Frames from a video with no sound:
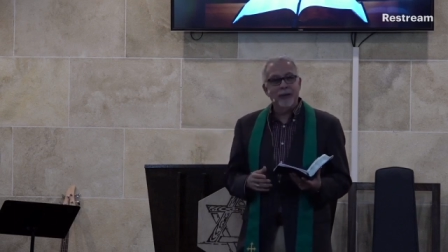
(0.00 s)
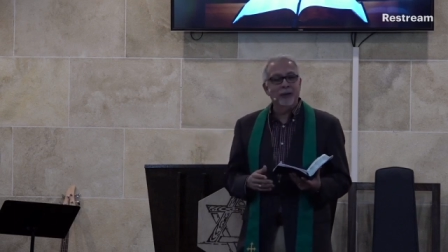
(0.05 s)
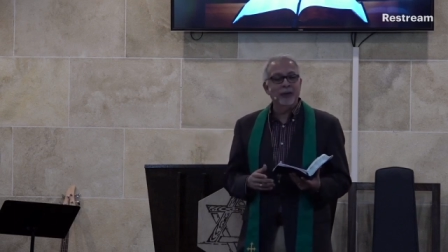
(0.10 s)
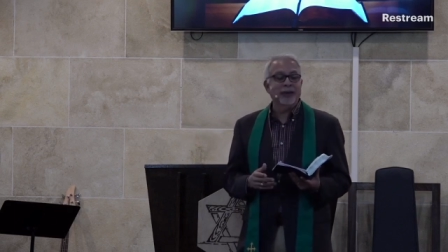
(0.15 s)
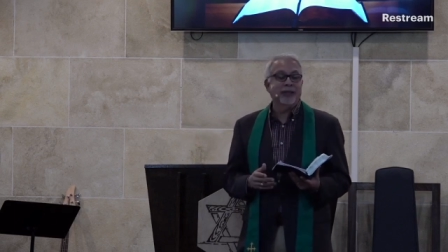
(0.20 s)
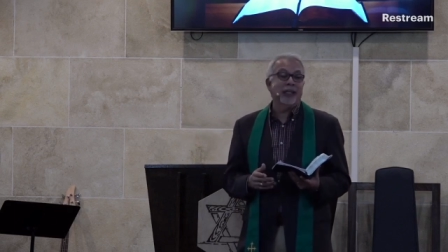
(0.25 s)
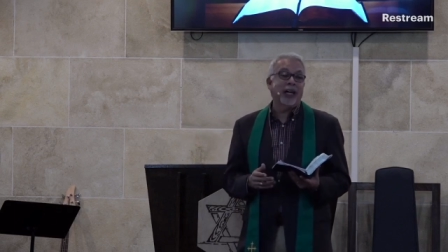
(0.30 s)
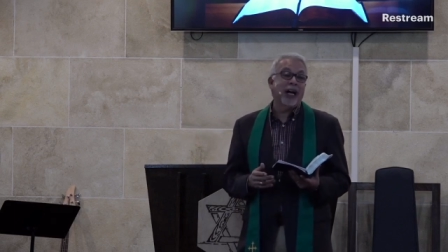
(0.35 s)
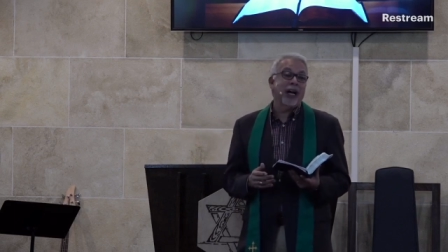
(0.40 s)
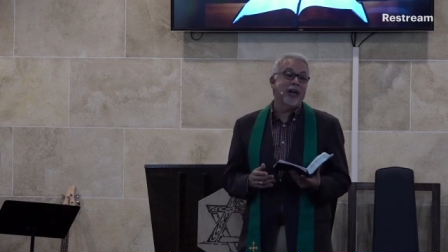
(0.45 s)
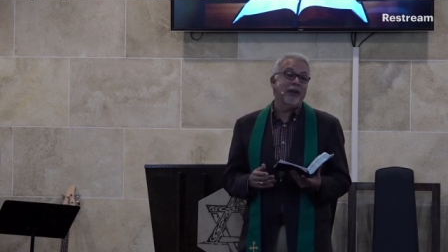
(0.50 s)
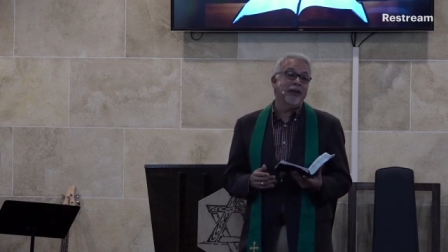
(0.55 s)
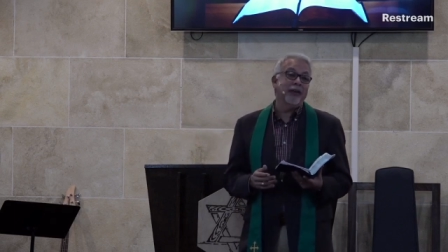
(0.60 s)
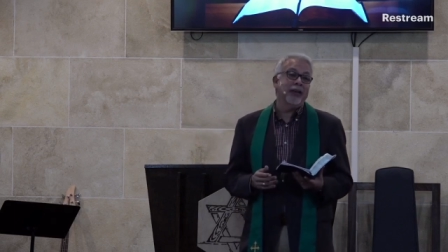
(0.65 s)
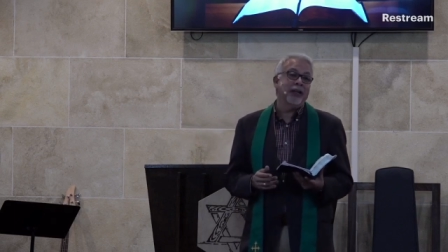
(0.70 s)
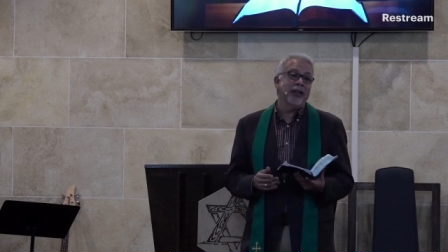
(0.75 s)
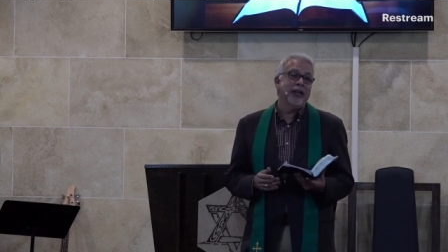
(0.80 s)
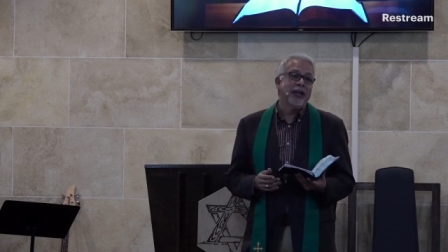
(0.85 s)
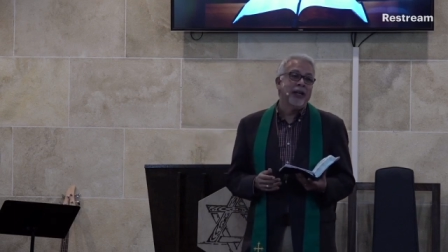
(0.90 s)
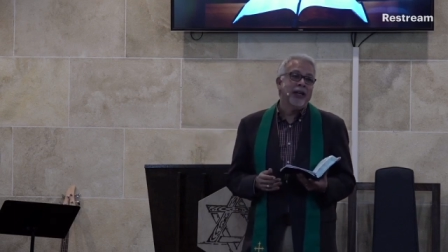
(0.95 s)
stuff
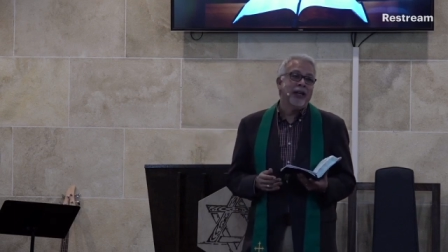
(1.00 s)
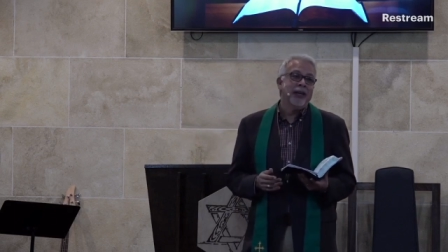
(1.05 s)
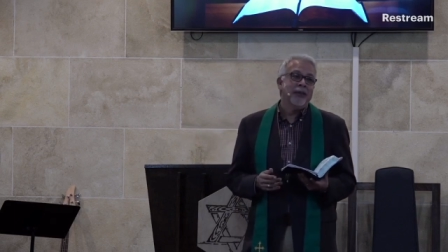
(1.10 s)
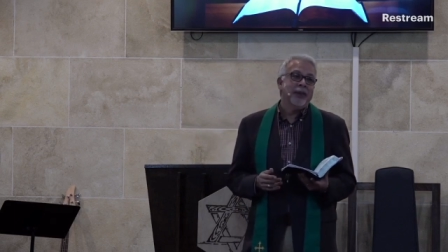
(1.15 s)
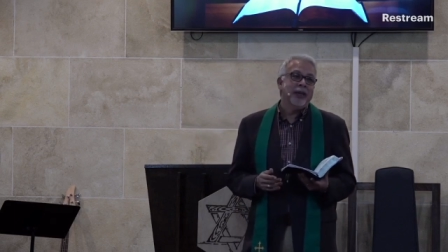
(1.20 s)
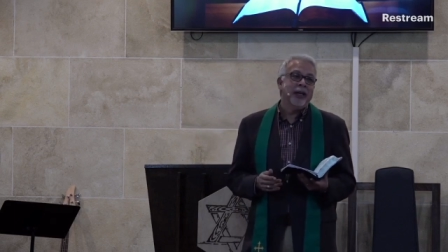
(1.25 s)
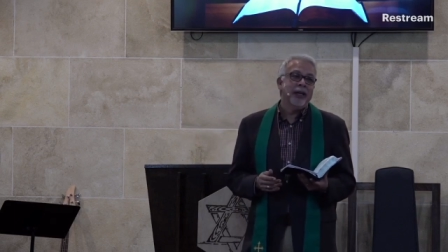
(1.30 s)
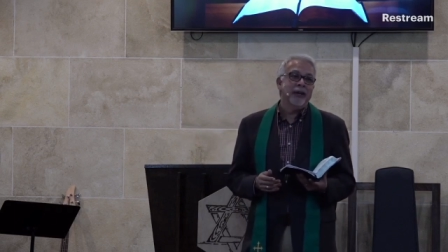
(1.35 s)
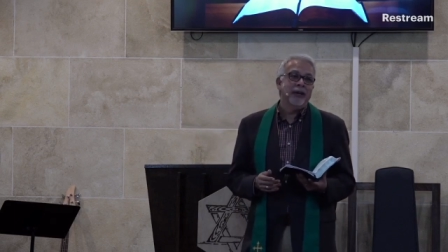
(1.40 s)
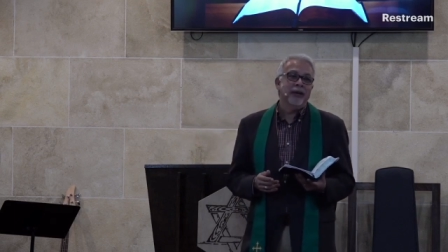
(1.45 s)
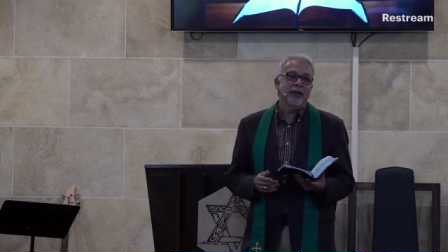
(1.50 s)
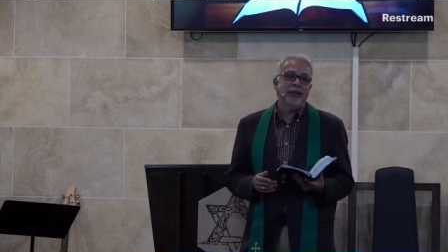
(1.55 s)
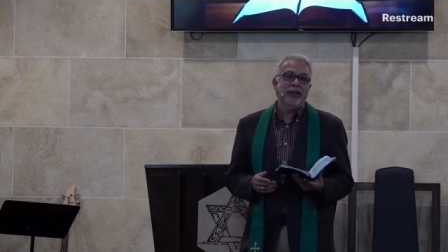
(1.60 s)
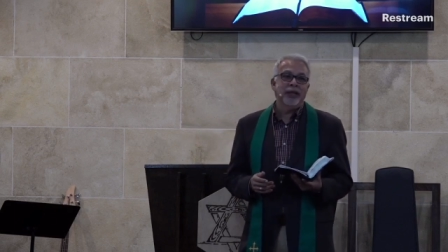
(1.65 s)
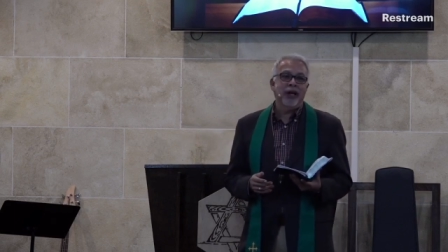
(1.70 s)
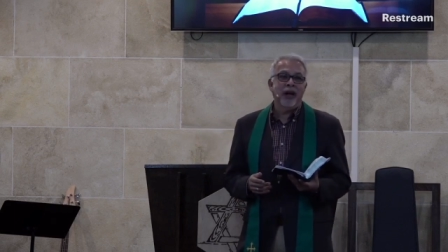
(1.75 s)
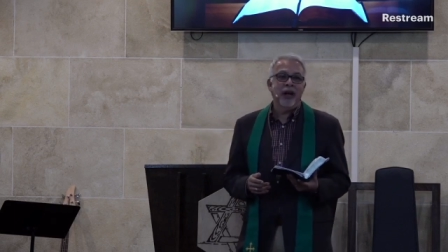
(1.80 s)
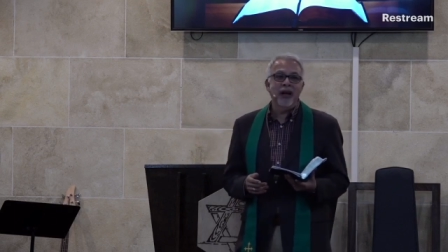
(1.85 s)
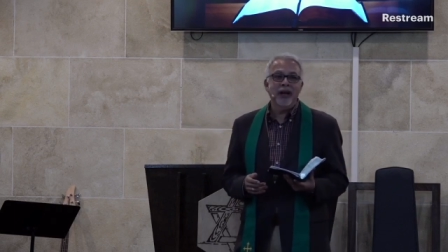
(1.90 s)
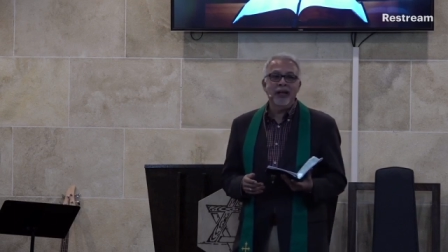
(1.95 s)
that Peter is
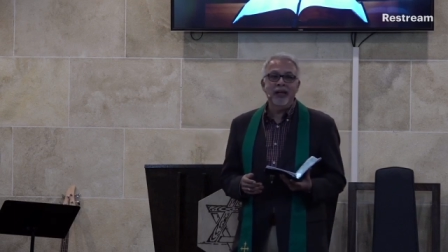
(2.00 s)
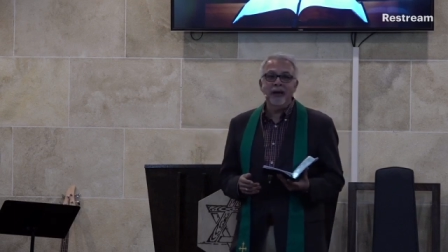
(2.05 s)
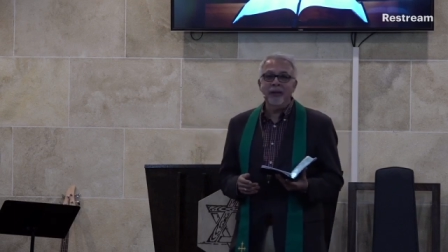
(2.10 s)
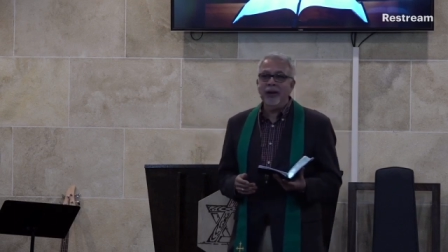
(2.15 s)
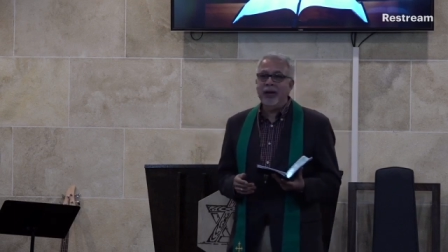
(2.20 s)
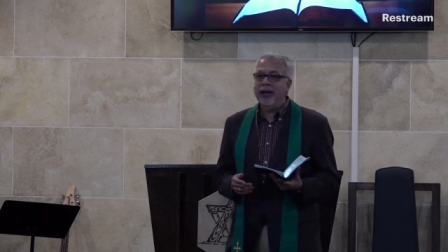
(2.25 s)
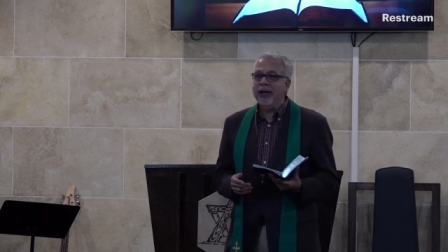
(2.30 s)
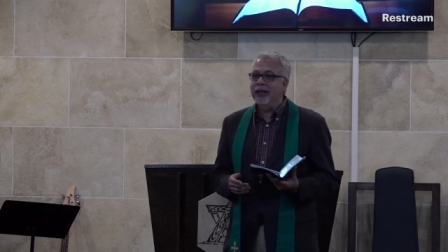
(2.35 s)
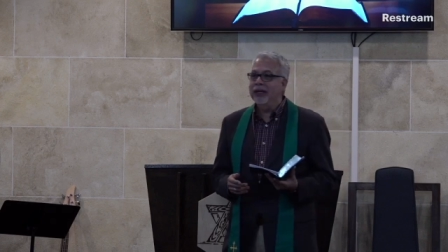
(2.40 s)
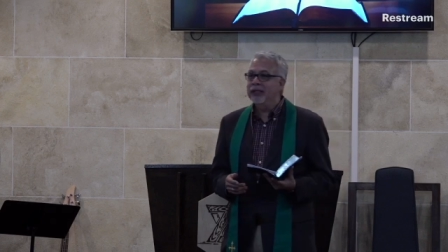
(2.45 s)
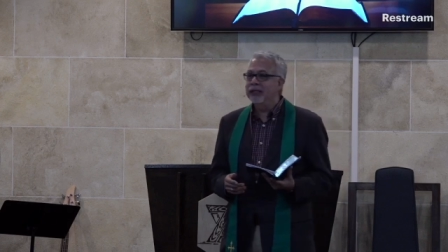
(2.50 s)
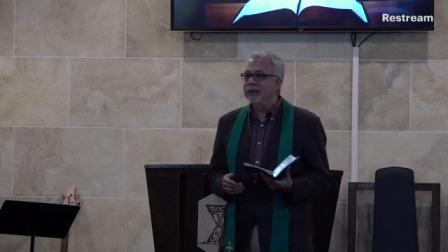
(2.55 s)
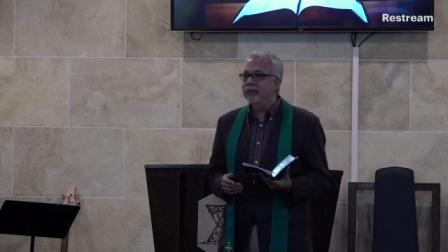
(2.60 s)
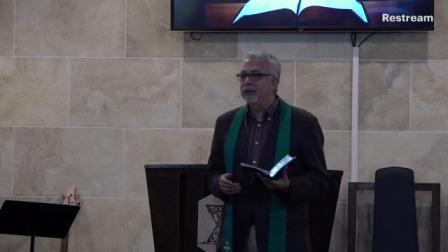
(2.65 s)
talking about and some